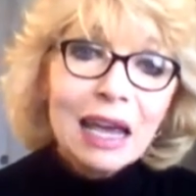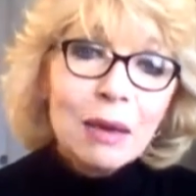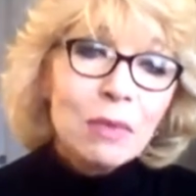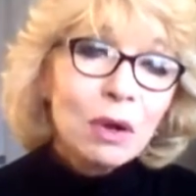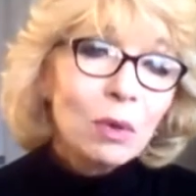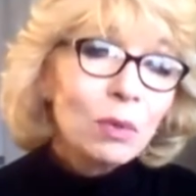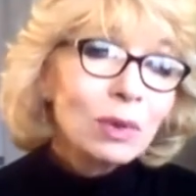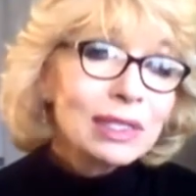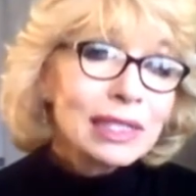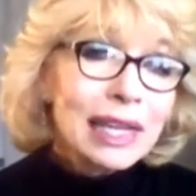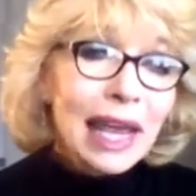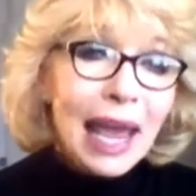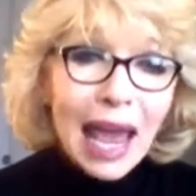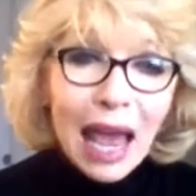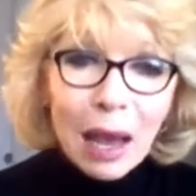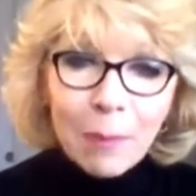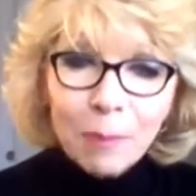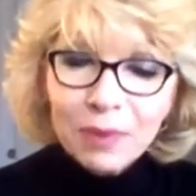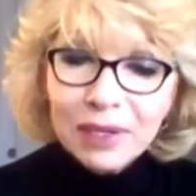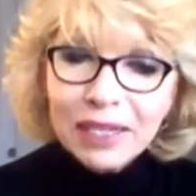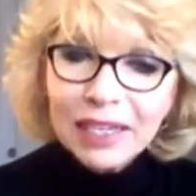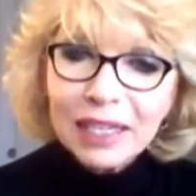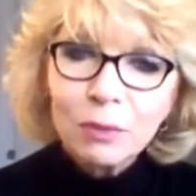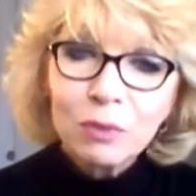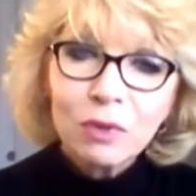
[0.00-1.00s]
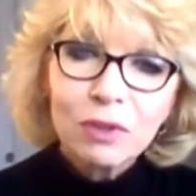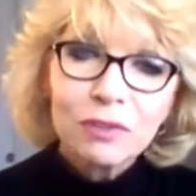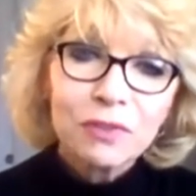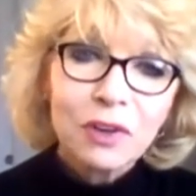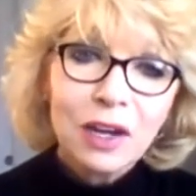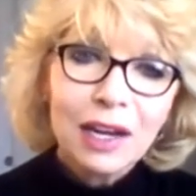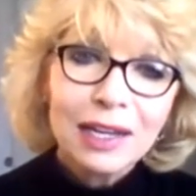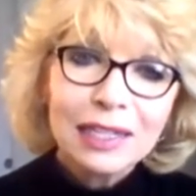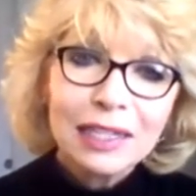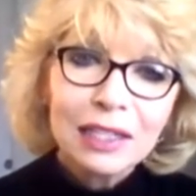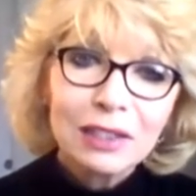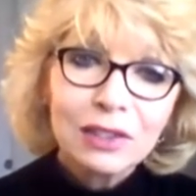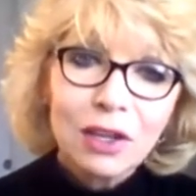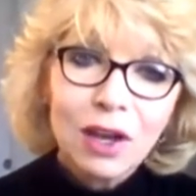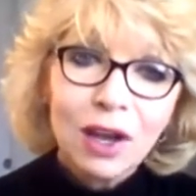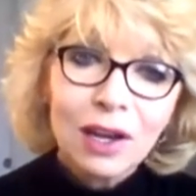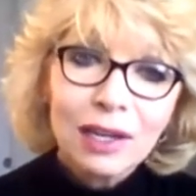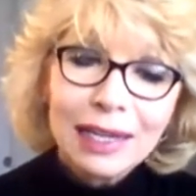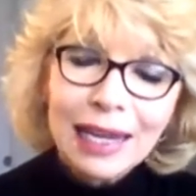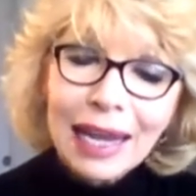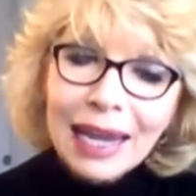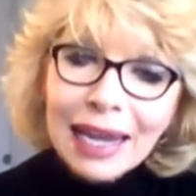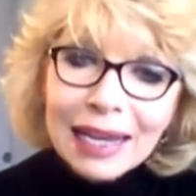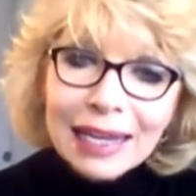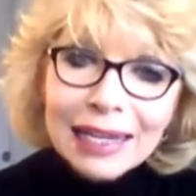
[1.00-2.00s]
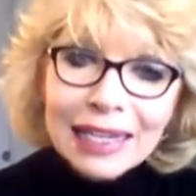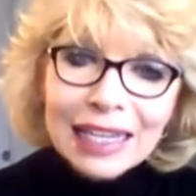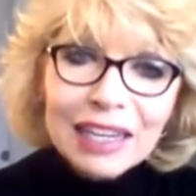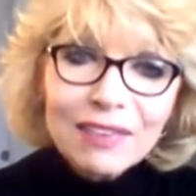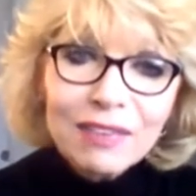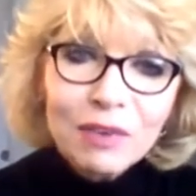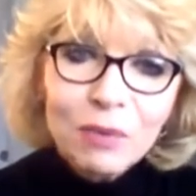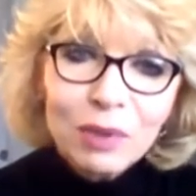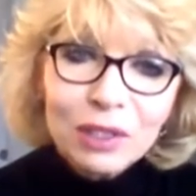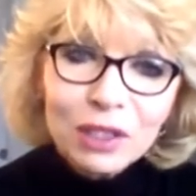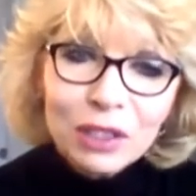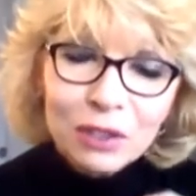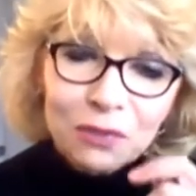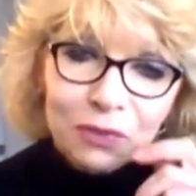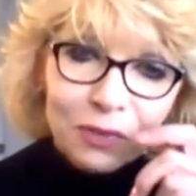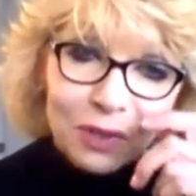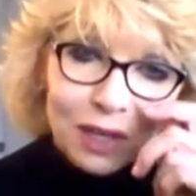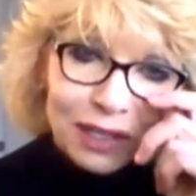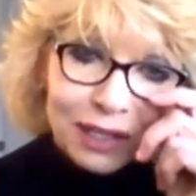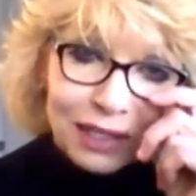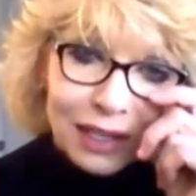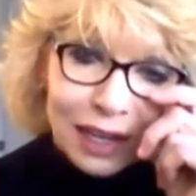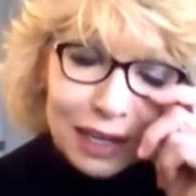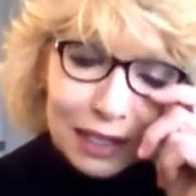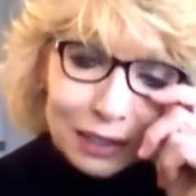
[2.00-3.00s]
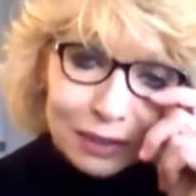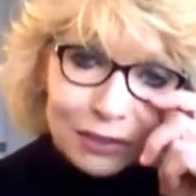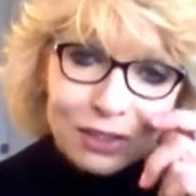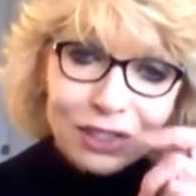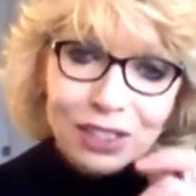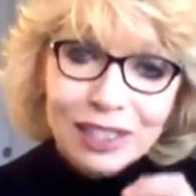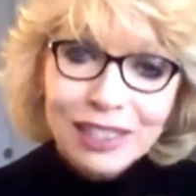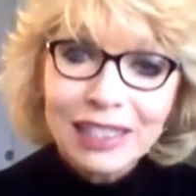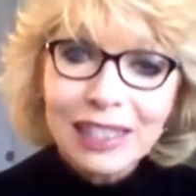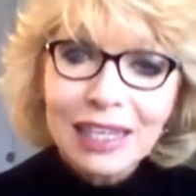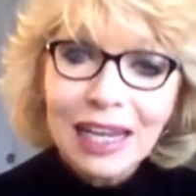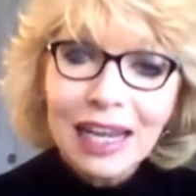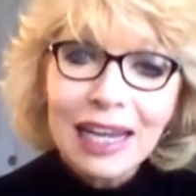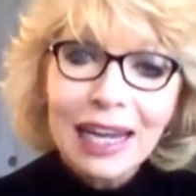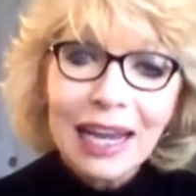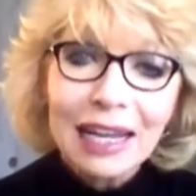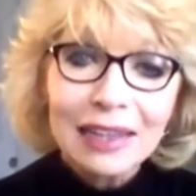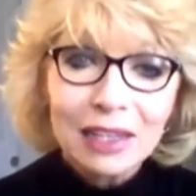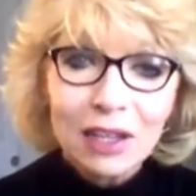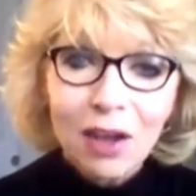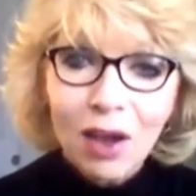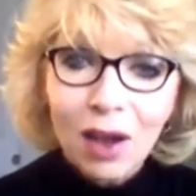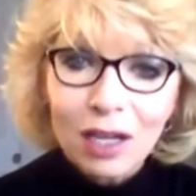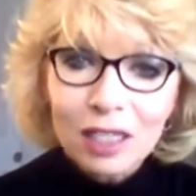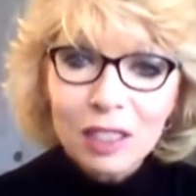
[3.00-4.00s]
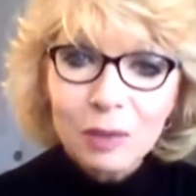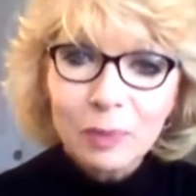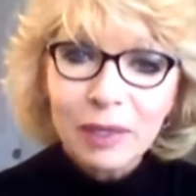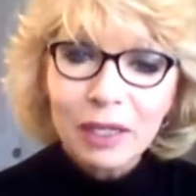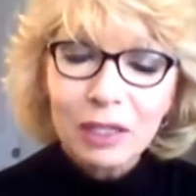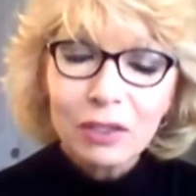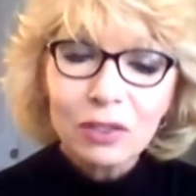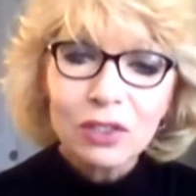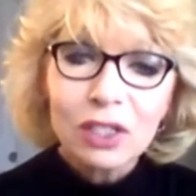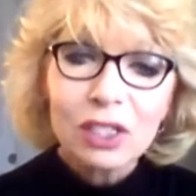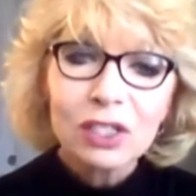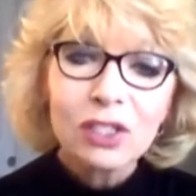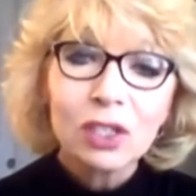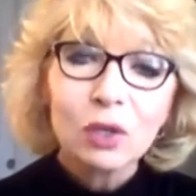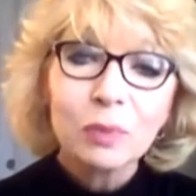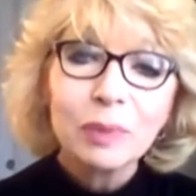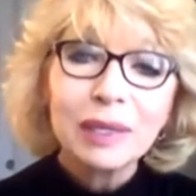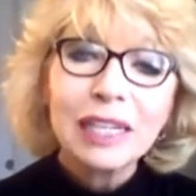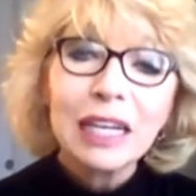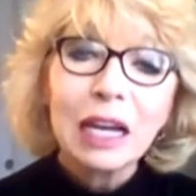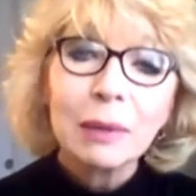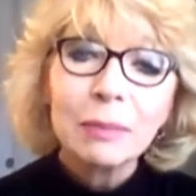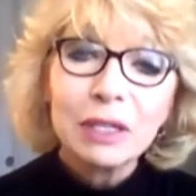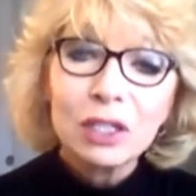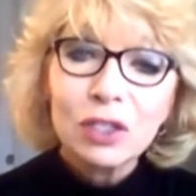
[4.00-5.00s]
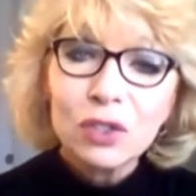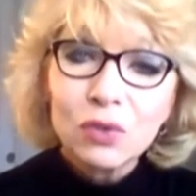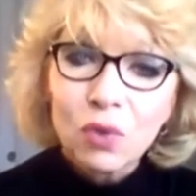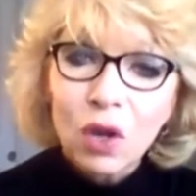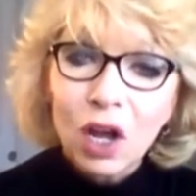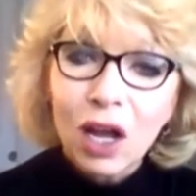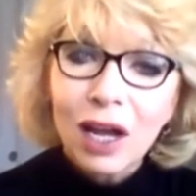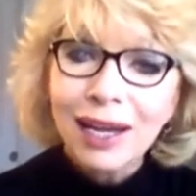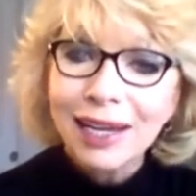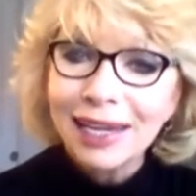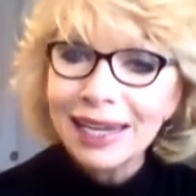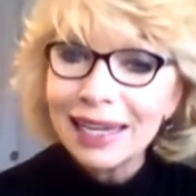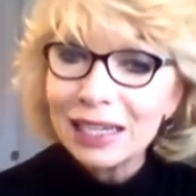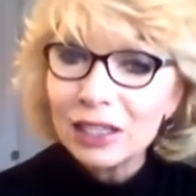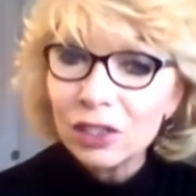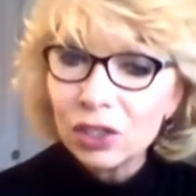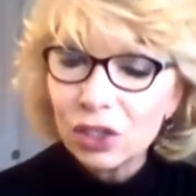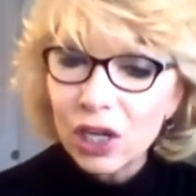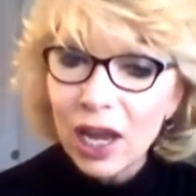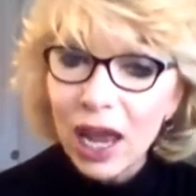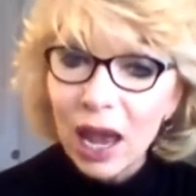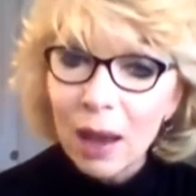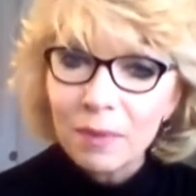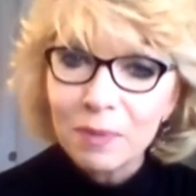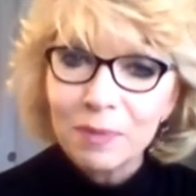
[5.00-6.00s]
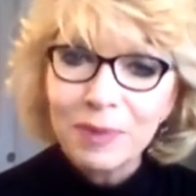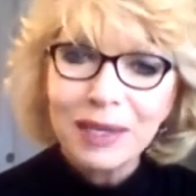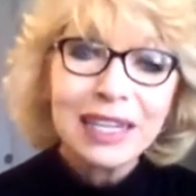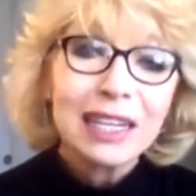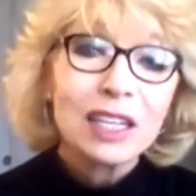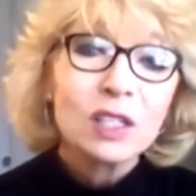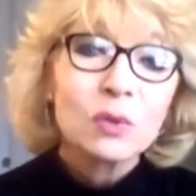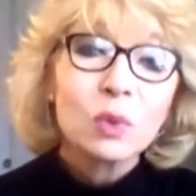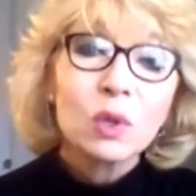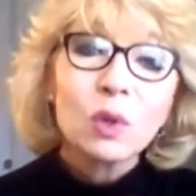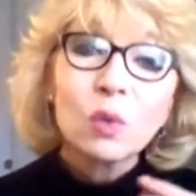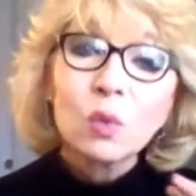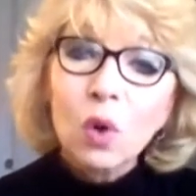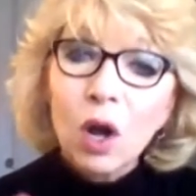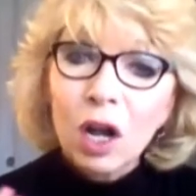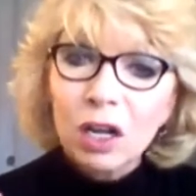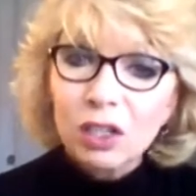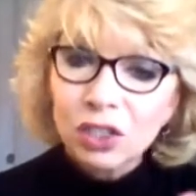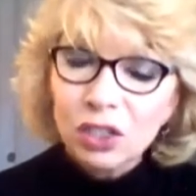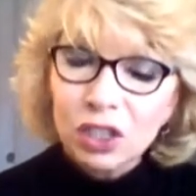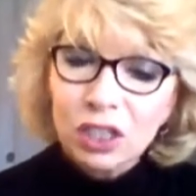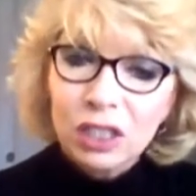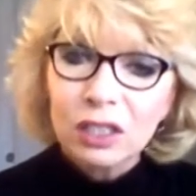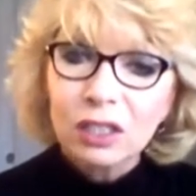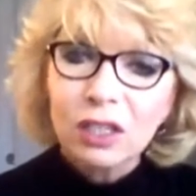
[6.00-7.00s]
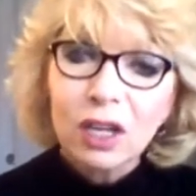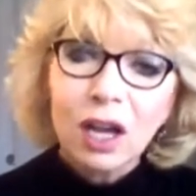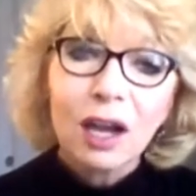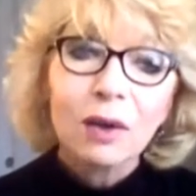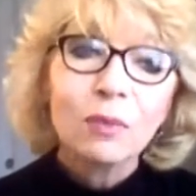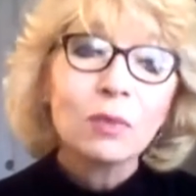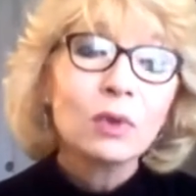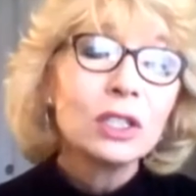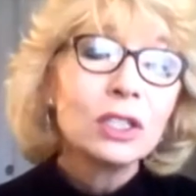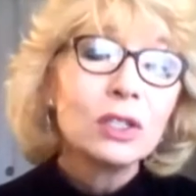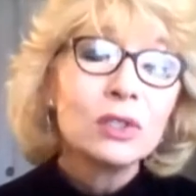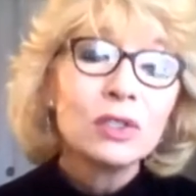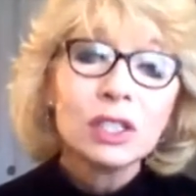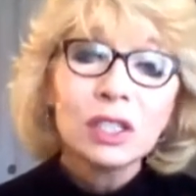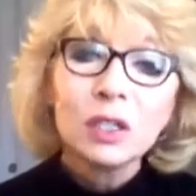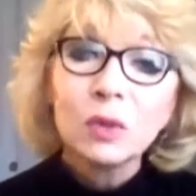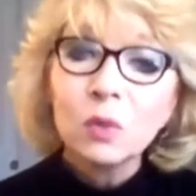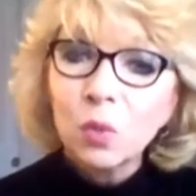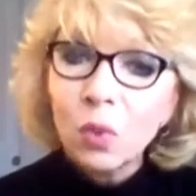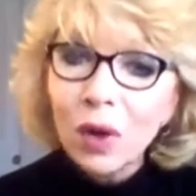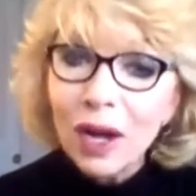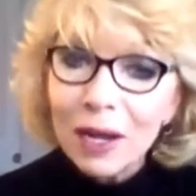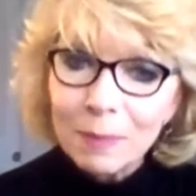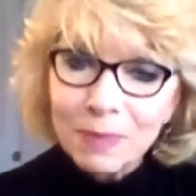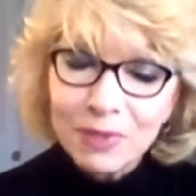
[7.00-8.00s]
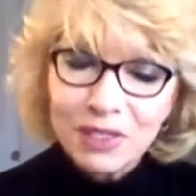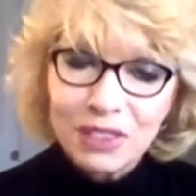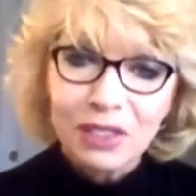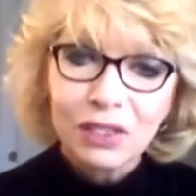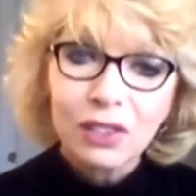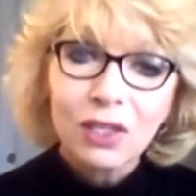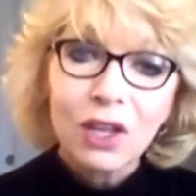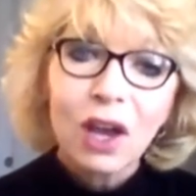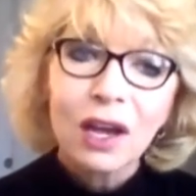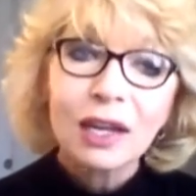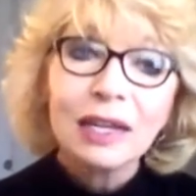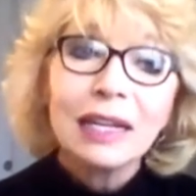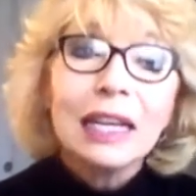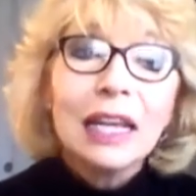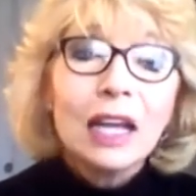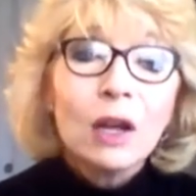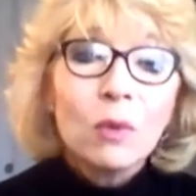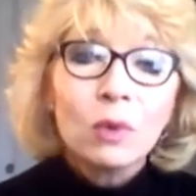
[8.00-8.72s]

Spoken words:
But what's happening, we're finding a lot, and even with the frontliners today at the hospitals, is they're becoming dry and chapped because we're washing a lot. We're using wipes a lot.